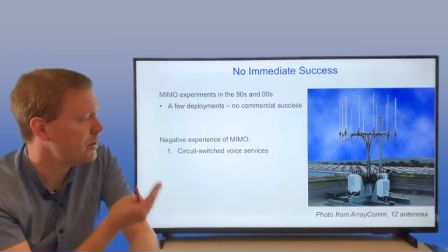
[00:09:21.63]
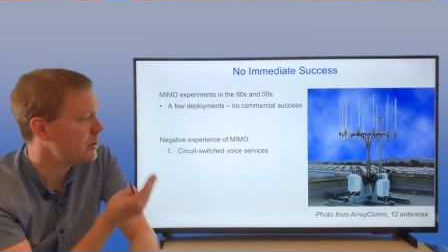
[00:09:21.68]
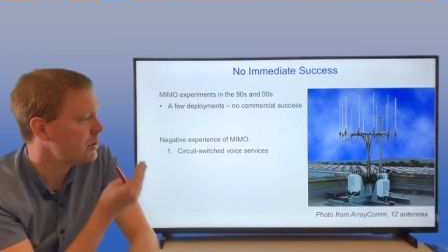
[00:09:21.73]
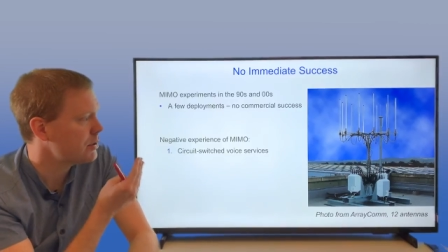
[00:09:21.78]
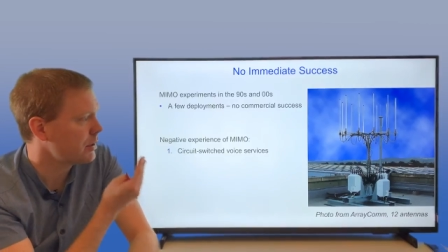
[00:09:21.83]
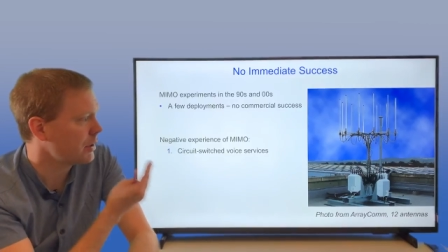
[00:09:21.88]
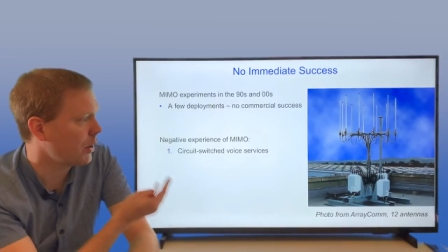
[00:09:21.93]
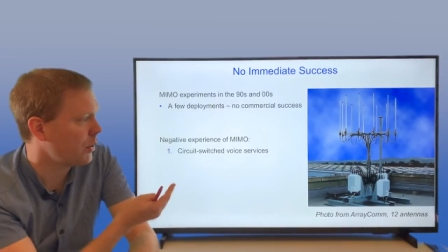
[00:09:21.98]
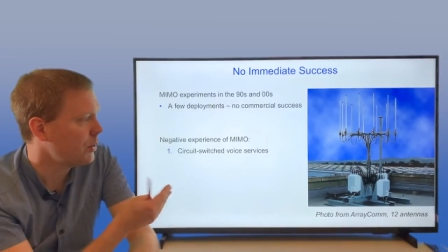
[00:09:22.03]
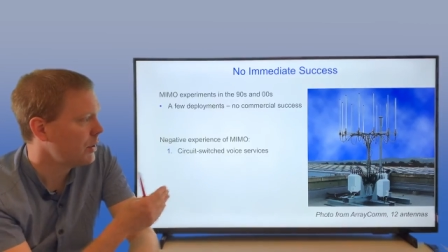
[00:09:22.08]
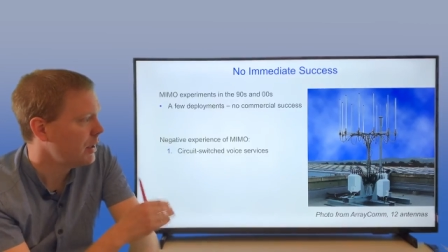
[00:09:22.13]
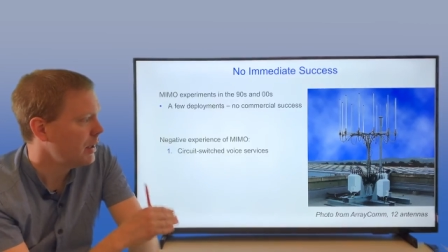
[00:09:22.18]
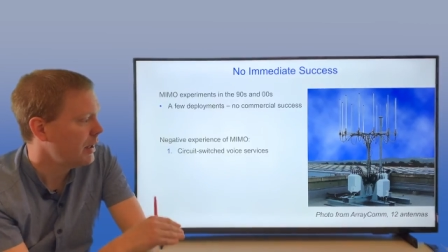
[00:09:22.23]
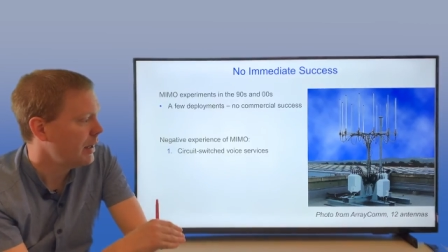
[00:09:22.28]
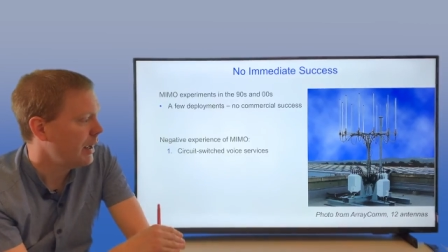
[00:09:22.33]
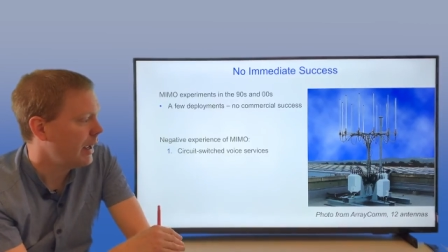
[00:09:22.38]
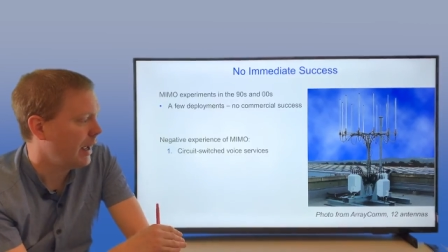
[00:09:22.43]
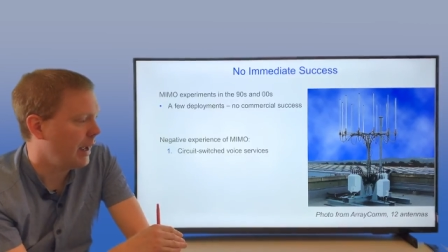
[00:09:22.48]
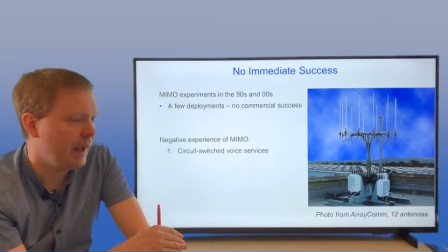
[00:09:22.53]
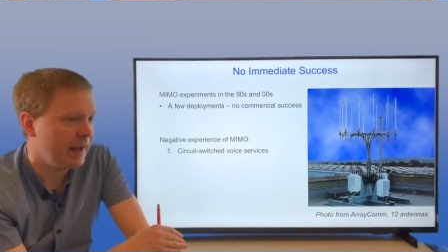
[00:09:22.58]
So
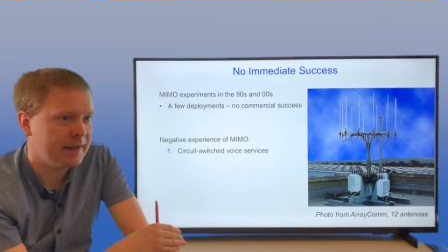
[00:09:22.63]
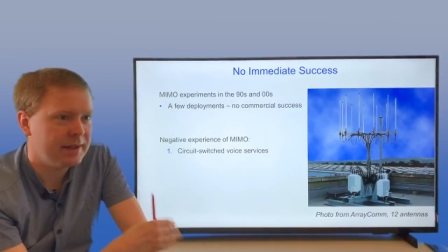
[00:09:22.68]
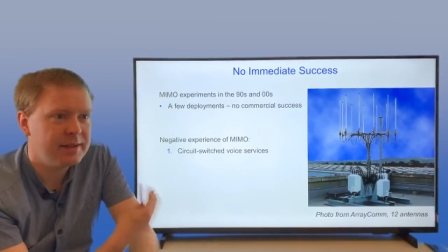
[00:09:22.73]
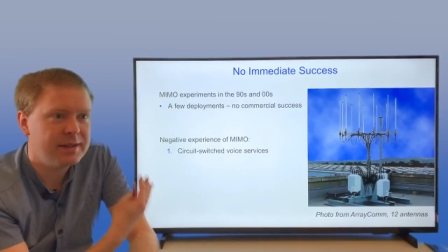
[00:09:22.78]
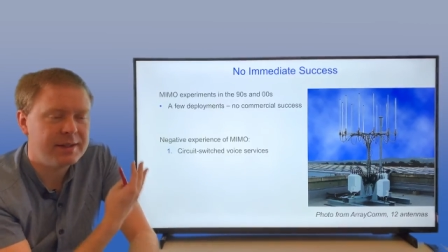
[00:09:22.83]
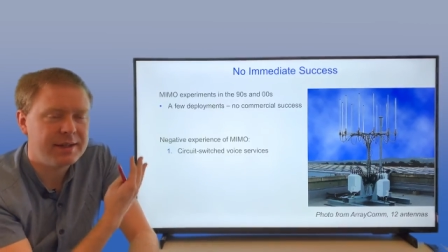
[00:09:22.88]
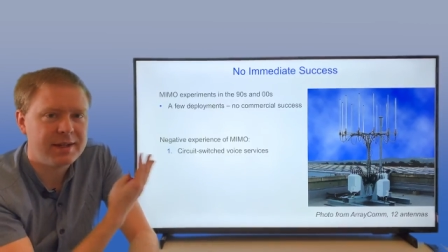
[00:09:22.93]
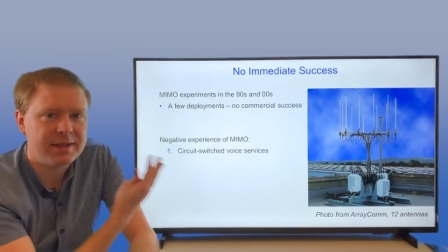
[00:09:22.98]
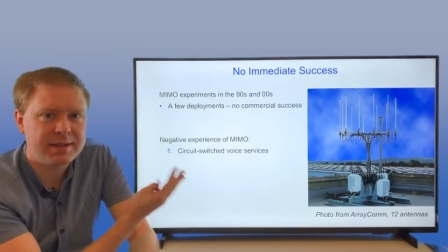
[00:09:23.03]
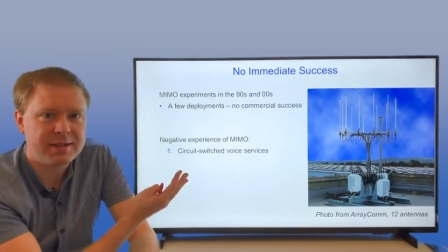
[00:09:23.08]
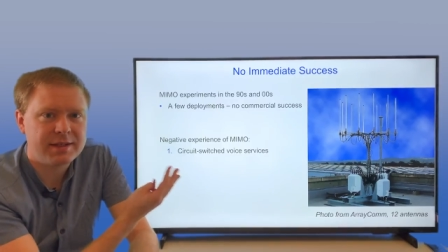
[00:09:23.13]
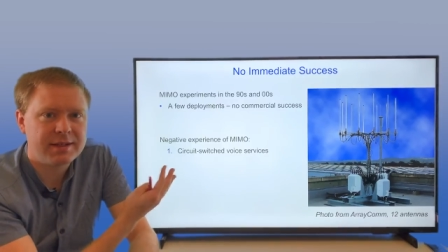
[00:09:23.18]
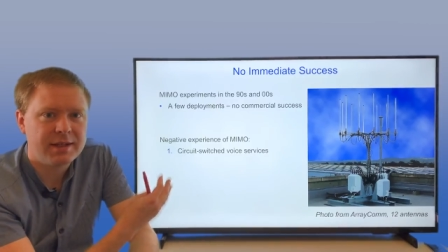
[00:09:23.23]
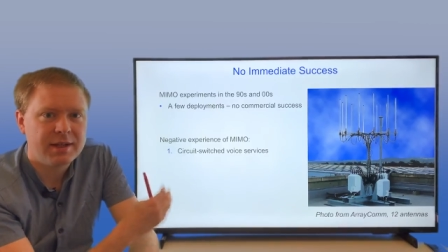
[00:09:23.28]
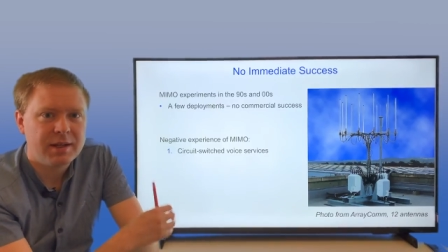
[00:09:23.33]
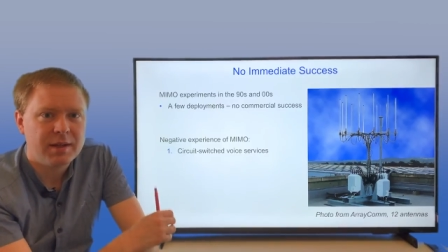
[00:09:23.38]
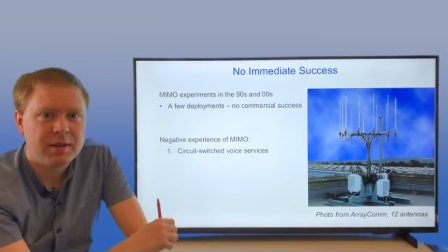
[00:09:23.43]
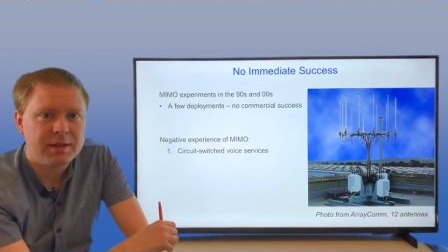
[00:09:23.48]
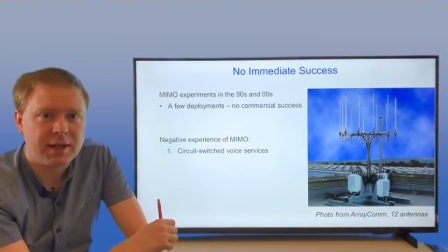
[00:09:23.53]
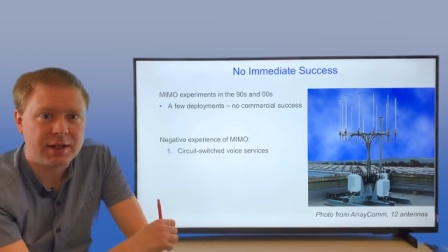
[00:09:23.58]
this
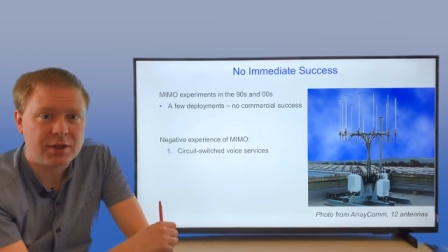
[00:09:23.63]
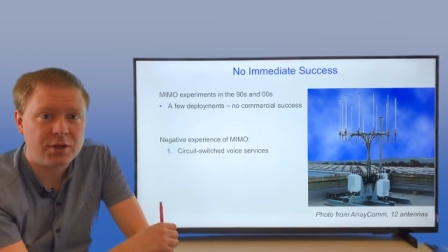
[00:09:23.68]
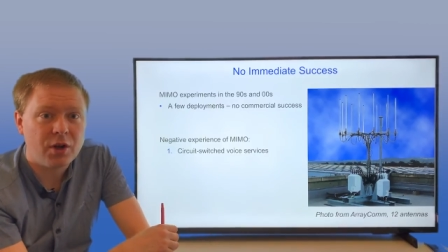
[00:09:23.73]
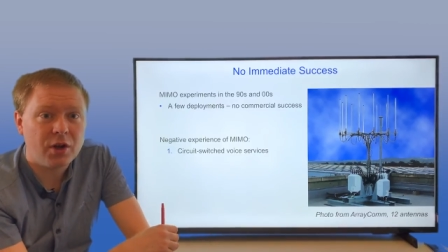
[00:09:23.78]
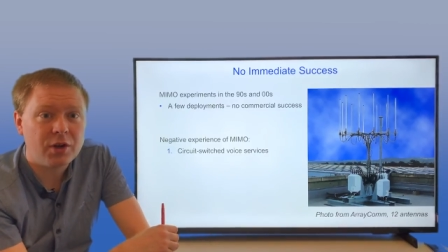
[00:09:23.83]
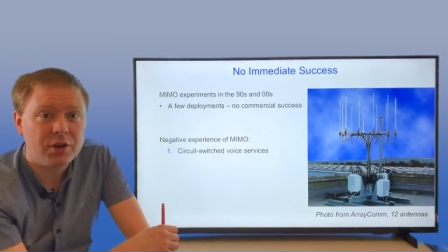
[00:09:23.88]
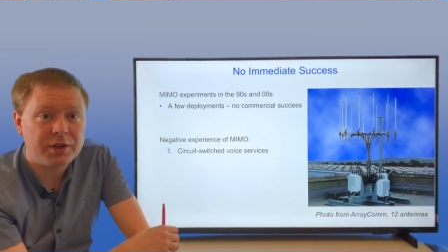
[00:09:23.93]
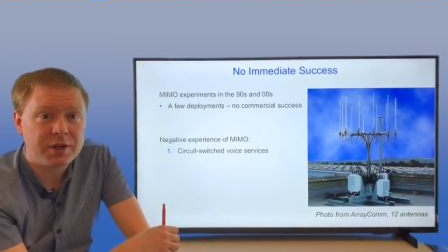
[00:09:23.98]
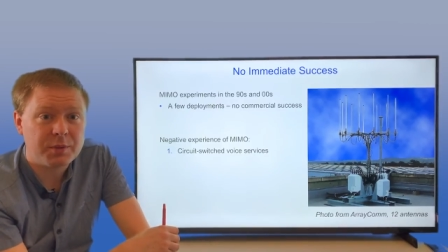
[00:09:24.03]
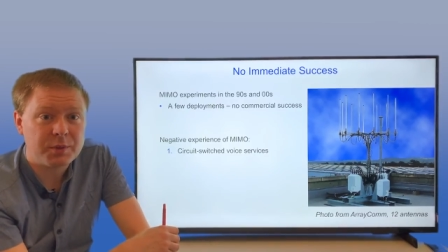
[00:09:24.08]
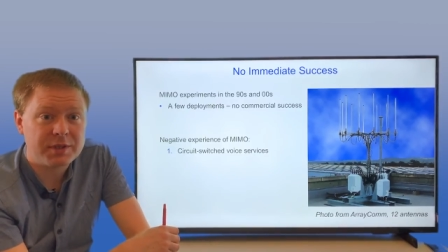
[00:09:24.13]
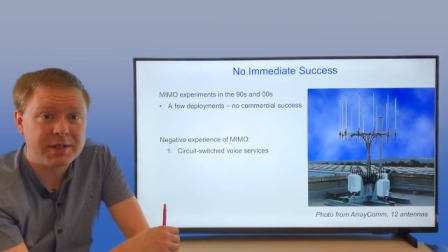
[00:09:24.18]
technology